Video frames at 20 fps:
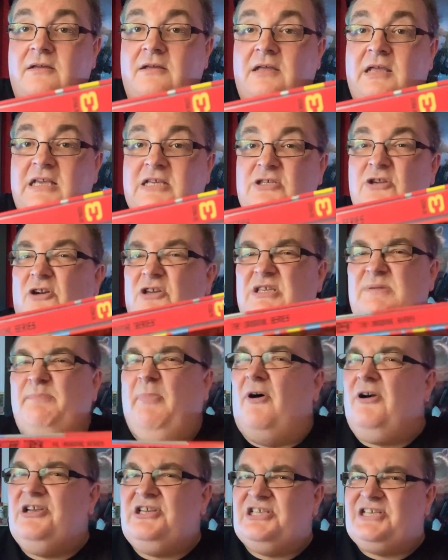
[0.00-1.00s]
it's not a
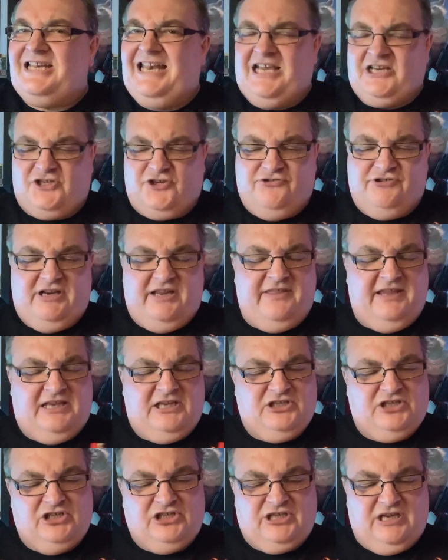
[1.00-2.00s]
spine slash or anything
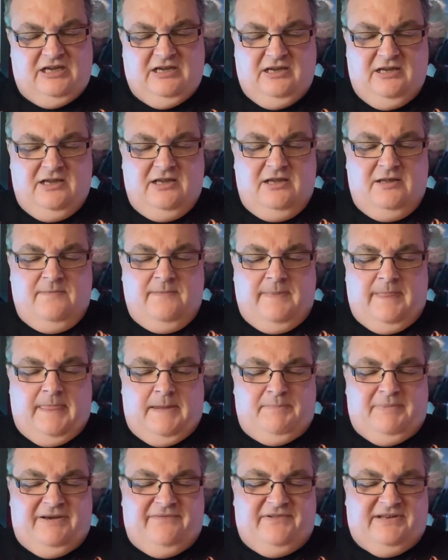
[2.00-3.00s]
it's just a, a
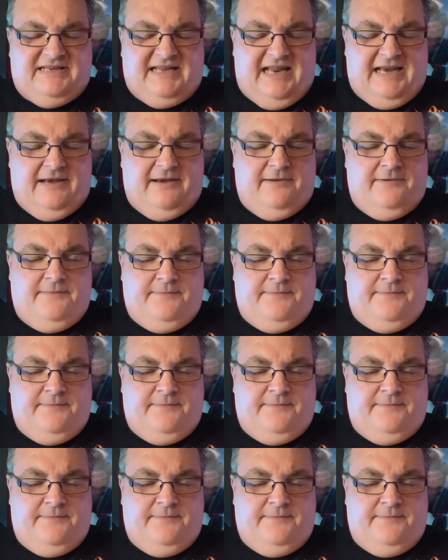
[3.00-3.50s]
bit of a dent